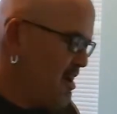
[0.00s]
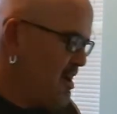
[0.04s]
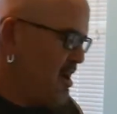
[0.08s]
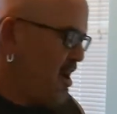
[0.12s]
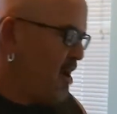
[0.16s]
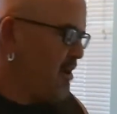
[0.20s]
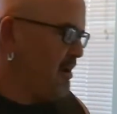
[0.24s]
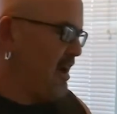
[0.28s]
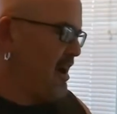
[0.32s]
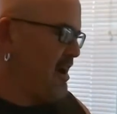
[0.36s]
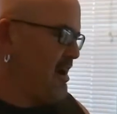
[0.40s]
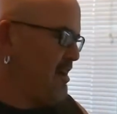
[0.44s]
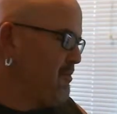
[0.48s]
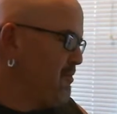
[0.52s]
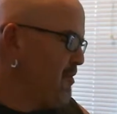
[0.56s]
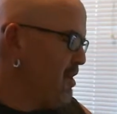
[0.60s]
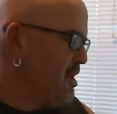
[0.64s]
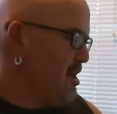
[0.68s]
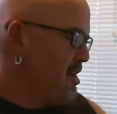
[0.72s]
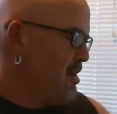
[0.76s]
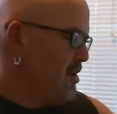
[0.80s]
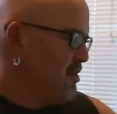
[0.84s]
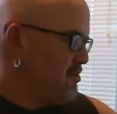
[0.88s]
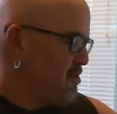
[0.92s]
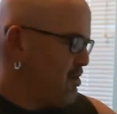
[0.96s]
Okay,
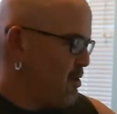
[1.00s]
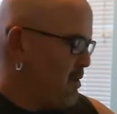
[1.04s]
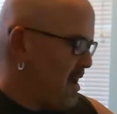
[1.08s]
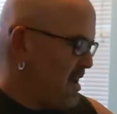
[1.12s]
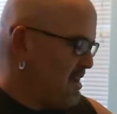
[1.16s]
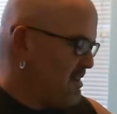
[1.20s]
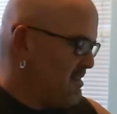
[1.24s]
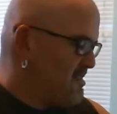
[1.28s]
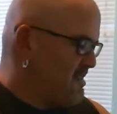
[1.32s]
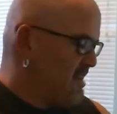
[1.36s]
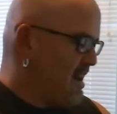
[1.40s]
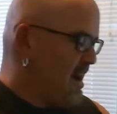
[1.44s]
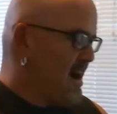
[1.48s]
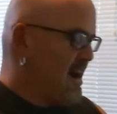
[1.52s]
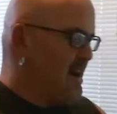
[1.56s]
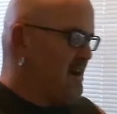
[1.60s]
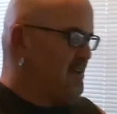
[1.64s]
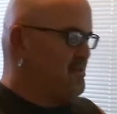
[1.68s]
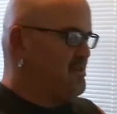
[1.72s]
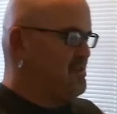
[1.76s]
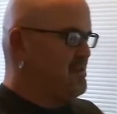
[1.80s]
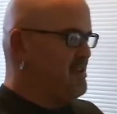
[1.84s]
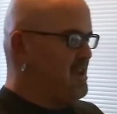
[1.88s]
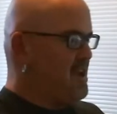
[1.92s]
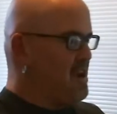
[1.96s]
so
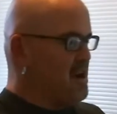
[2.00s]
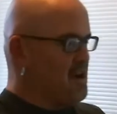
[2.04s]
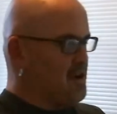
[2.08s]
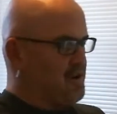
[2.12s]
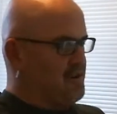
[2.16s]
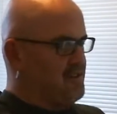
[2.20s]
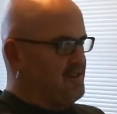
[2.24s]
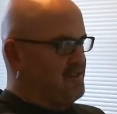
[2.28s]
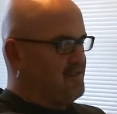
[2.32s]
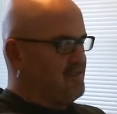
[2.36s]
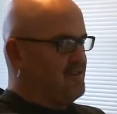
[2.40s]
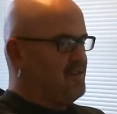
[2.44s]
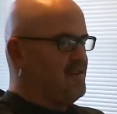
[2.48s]
inside here